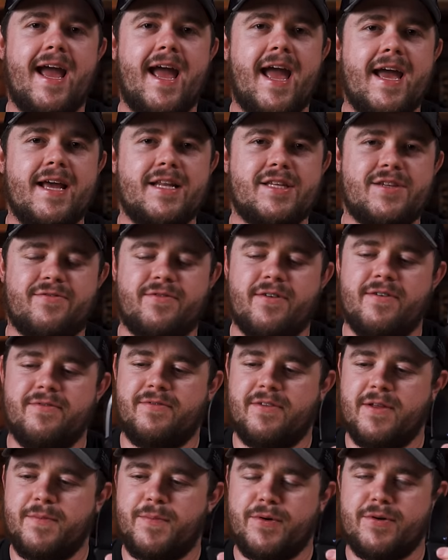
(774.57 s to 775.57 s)
hates front
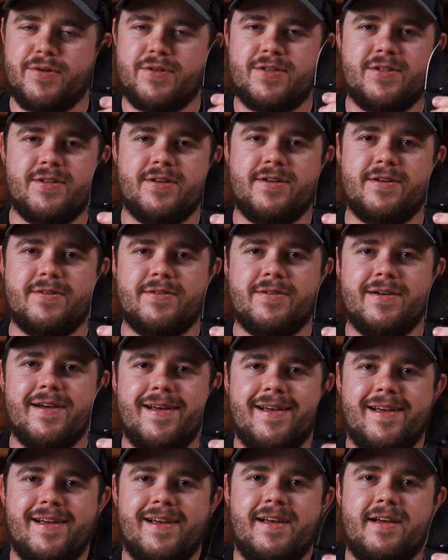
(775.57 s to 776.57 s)
flippers, so
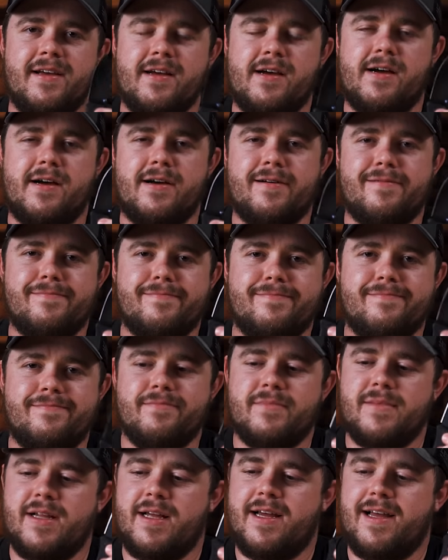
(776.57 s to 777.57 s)
um,
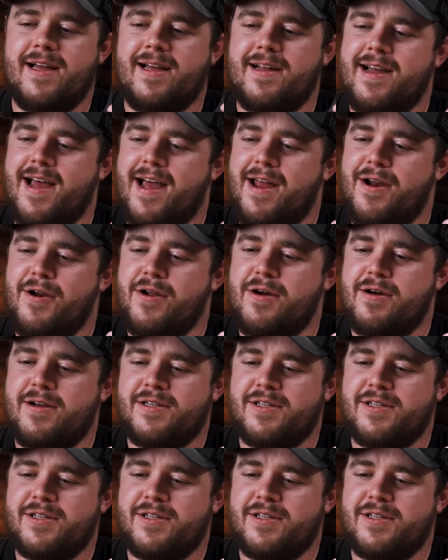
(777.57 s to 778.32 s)
I, I, don't know.